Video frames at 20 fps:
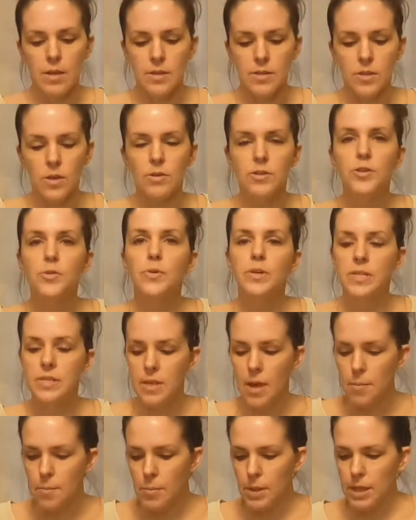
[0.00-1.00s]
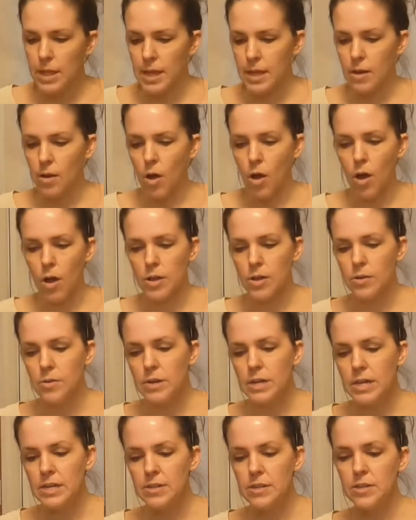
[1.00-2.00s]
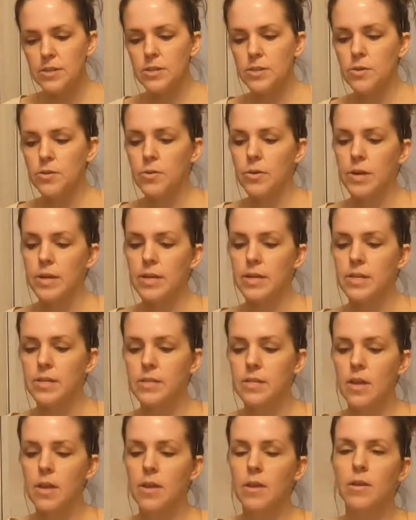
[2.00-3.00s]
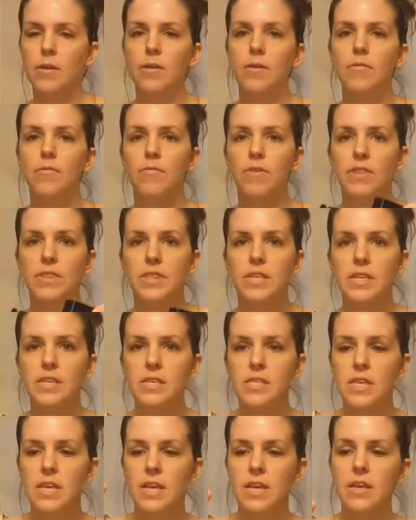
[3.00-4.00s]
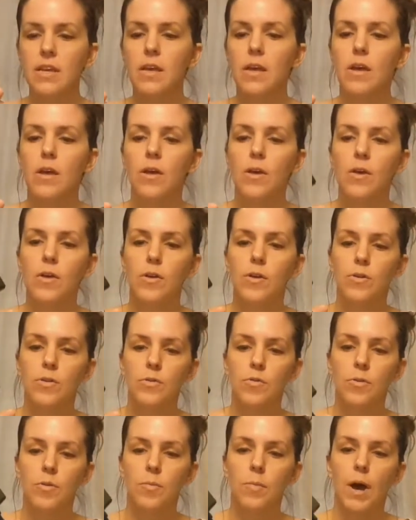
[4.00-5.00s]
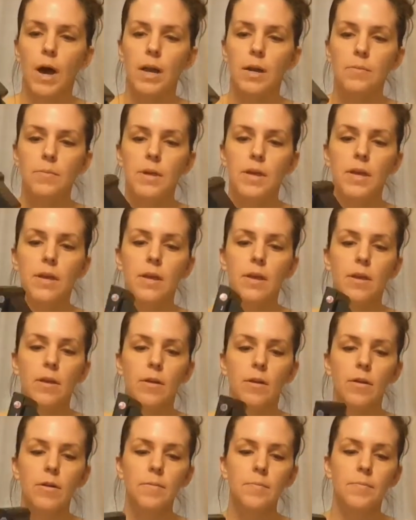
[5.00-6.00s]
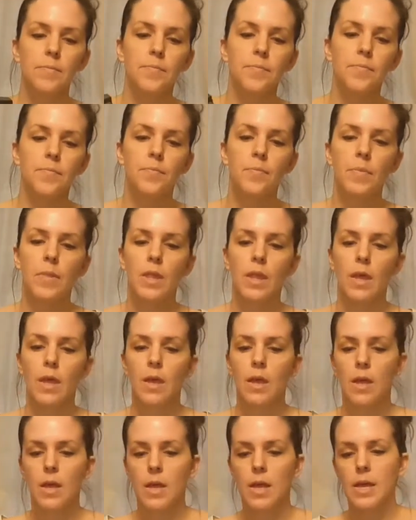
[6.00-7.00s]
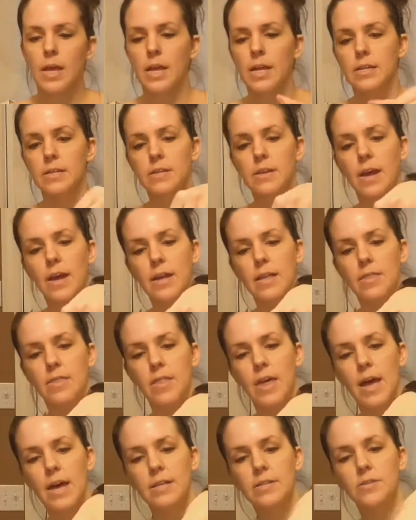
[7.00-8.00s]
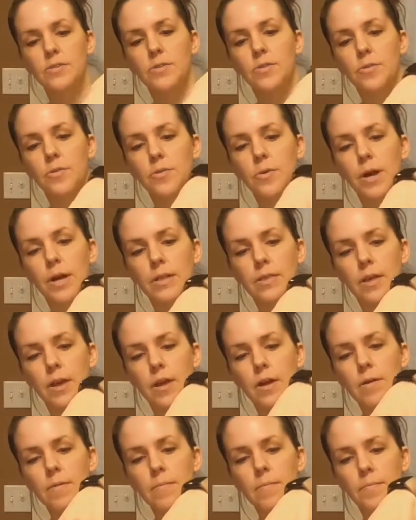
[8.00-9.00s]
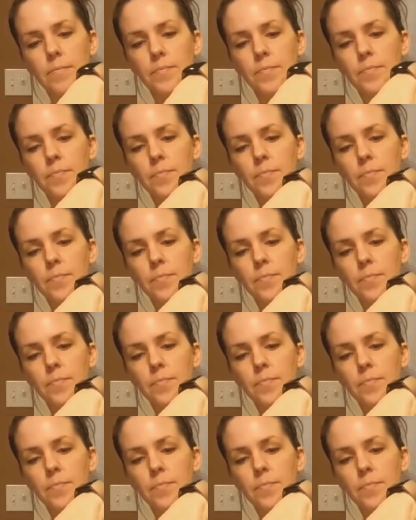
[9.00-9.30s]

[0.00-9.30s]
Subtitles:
So to assemble it, all you need to do is fit this thing through the bottom here and tighten that screw right there.